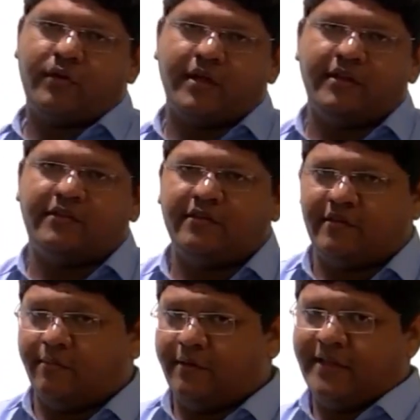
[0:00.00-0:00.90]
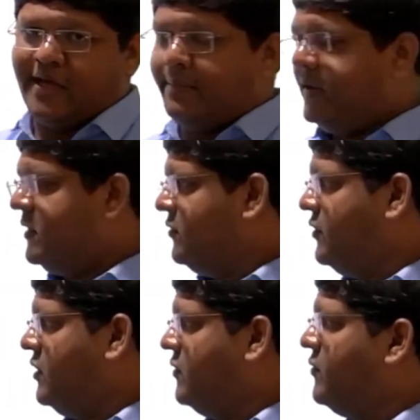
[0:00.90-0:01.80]
Okay, this is simply the
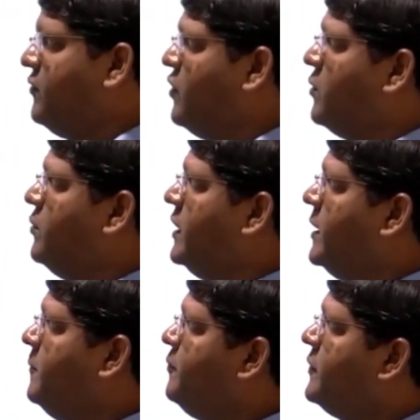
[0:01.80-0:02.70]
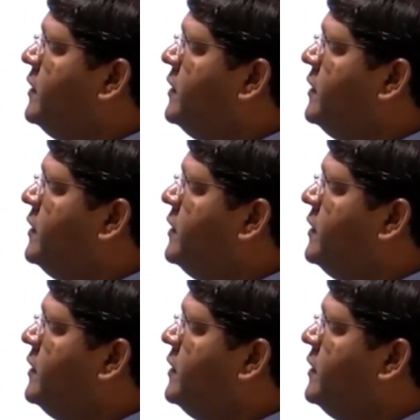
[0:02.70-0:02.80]
application of formula.